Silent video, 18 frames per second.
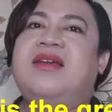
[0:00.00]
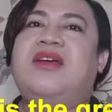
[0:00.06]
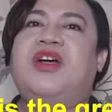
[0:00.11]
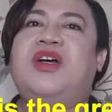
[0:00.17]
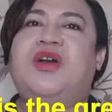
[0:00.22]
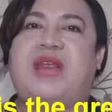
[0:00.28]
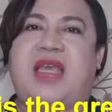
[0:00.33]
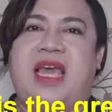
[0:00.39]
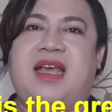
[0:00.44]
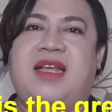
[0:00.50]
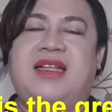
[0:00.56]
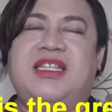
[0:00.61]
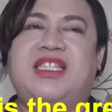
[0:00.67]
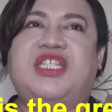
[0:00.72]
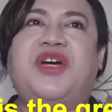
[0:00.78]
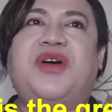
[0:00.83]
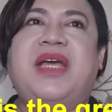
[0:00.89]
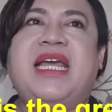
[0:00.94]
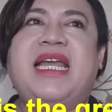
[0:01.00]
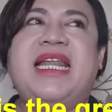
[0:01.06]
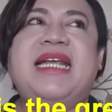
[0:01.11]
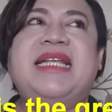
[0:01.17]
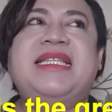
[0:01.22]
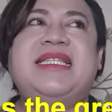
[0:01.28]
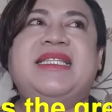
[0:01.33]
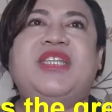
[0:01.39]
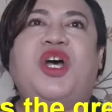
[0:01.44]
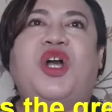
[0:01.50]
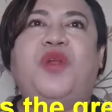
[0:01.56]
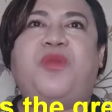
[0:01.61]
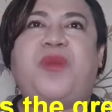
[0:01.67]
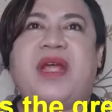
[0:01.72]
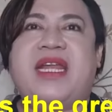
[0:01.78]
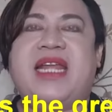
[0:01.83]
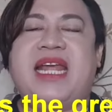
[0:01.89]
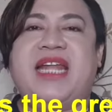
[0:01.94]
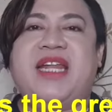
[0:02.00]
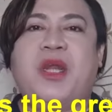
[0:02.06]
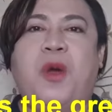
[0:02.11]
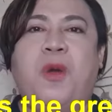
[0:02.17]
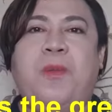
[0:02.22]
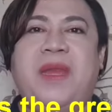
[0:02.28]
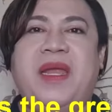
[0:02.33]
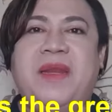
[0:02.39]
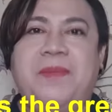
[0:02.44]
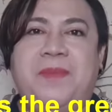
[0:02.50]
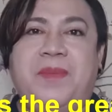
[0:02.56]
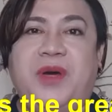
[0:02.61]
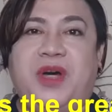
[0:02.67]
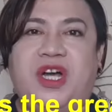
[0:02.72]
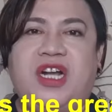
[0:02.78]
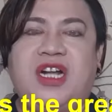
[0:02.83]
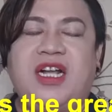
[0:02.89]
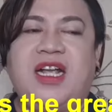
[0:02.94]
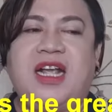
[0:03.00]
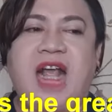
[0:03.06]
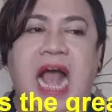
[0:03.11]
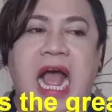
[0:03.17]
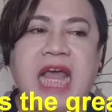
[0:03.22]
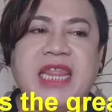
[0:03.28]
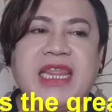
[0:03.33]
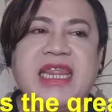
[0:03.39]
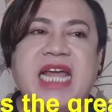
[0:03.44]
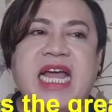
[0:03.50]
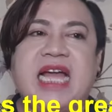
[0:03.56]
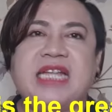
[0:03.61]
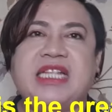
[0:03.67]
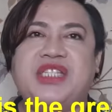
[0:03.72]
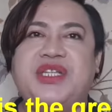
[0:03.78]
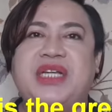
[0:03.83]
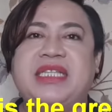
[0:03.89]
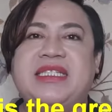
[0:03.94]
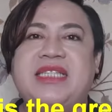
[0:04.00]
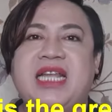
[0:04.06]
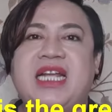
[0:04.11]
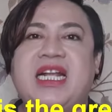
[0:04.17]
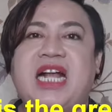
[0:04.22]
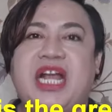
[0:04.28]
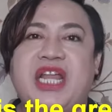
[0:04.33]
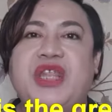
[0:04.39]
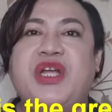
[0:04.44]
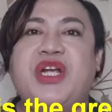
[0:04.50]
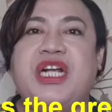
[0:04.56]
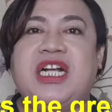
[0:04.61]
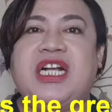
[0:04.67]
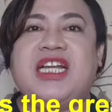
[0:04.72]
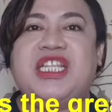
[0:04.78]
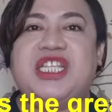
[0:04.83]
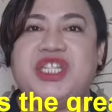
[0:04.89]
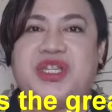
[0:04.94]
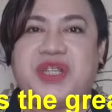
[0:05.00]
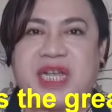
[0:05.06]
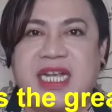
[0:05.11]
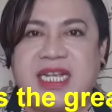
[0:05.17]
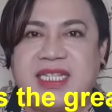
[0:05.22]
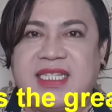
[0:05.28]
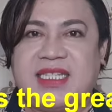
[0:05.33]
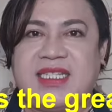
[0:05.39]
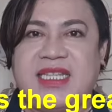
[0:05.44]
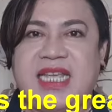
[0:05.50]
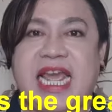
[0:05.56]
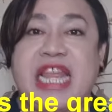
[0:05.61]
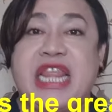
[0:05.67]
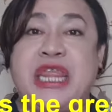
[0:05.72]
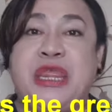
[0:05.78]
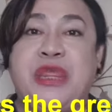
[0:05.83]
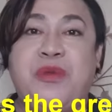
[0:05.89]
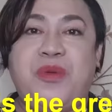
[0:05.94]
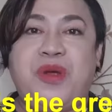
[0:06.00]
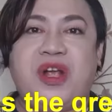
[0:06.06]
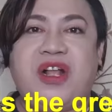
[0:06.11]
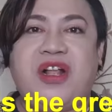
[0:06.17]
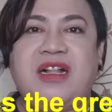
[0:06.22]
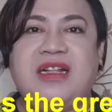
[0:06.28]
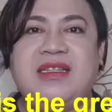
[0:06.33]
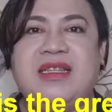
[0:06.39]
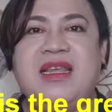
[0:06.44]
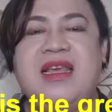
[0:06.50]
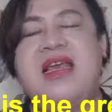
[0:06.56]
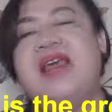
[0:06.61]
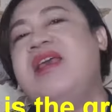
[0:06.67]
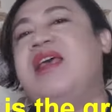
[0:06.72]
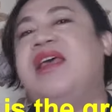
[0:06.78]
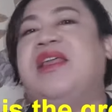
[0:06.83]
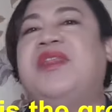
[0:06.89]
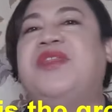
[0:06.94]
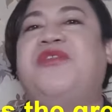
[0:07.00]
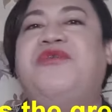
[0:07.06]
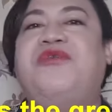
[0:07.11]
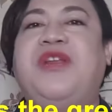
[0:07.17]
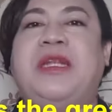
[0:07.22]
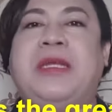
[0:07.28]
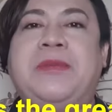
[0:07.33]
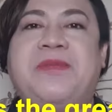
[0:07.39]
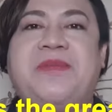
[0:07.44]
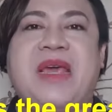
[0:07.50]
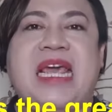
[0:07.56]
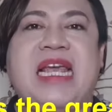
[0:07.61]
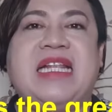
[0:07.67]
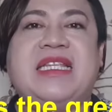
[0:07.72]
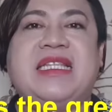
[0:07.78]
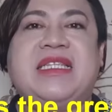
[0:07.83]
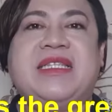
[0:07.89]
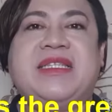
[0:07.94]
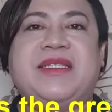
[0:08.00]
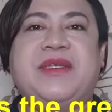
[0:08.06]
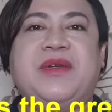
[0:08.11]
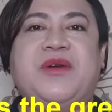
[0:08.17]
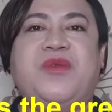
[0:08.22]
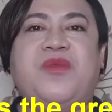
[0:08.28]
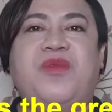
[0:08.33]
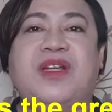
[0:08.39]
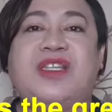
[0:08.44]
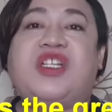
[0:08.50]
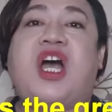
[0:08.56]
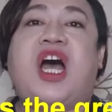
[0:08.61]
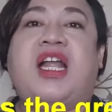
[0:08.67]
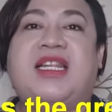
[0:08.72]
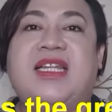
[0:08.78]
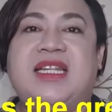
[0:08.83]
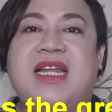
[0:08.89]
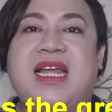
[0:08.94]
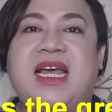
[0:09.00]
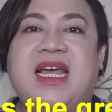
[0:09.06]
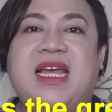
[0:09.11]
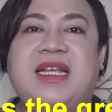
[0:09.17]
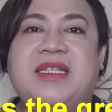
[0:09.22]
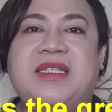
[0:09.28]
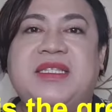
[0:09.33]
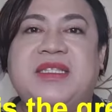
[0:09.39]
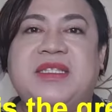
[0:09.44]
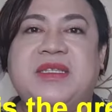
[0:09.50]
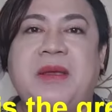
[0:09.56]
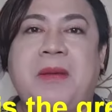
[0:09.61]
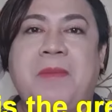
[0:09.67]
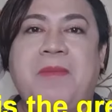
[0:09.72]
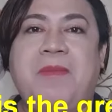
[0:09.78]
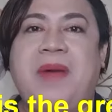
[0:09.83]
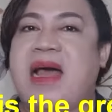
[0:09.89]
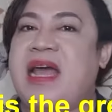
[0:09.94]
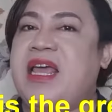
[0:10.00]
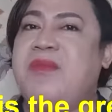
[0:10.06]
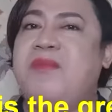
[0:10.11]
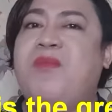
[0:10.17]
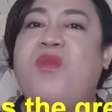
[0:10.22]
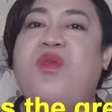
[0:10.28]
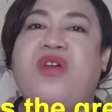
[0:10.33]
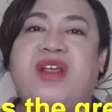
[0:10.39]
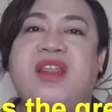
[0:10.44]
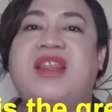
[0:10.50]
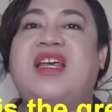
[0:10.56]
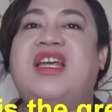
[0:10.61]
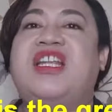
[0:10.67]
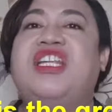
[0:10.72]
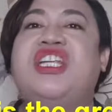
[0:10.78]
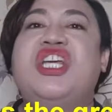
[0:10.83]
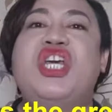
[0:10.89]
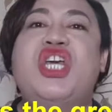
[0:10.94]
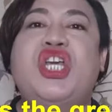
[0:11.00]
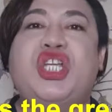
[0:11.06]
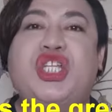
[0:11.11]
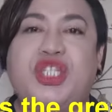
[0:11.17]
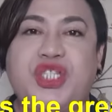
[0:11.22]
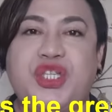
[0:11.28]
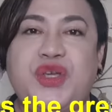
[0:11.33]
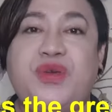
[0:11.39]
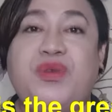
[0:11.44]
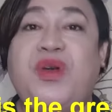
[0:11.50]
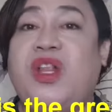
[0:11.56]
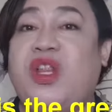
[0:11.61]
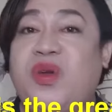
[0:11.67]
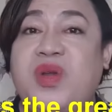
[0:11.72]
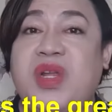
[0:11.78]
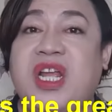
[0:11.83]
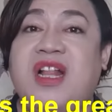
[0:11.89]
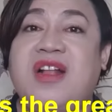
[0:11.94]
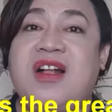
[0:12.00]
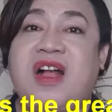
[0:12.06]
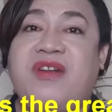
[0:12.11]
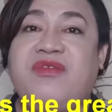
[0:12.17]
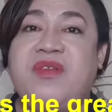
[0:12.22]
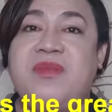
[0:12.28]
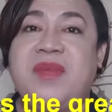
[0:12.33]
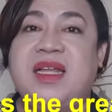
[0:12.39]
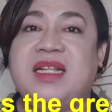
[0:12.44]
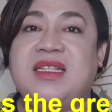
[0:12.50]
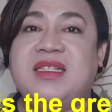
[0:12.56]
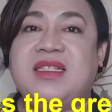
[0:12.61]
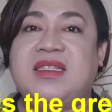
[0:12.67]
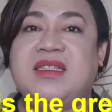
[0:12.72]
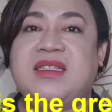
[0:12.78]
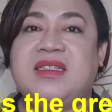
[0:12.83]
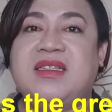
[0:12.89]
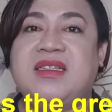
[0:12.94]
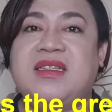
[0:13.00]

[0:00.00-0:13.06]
Okay, so it is already an open book that just like other countries in the world, the Philippines was colonized by more than 2 colonial governments.